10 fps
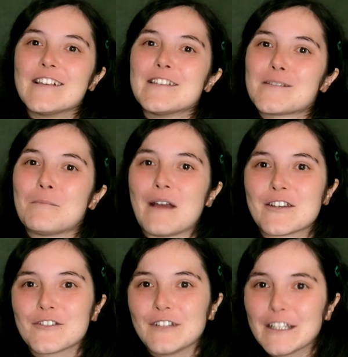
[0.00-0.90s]

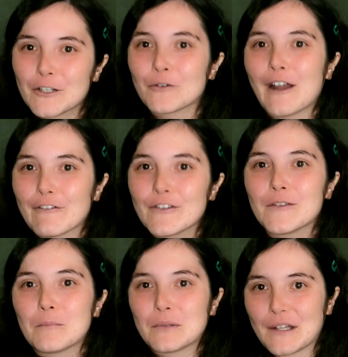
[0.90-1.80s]
especially
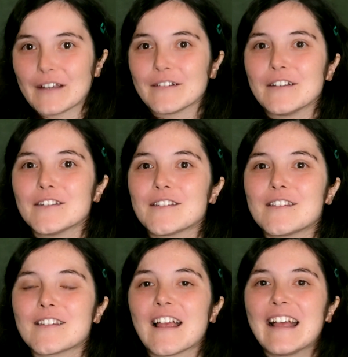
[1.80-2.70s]
crafted
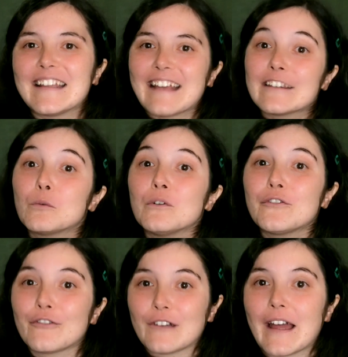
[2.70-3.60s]
playlists that
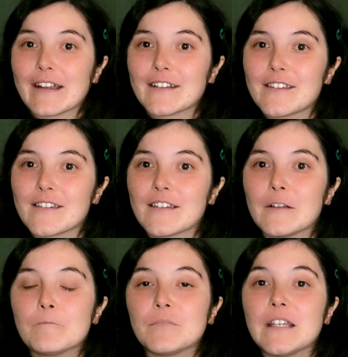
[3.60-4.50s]
reflect
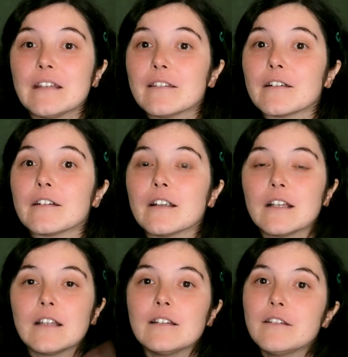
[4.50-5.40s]
either
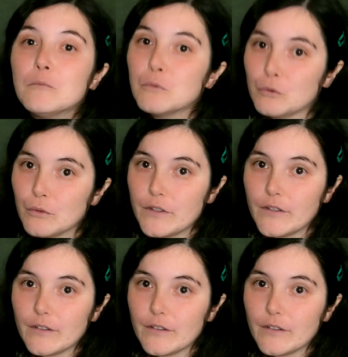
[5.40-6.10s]
the mood,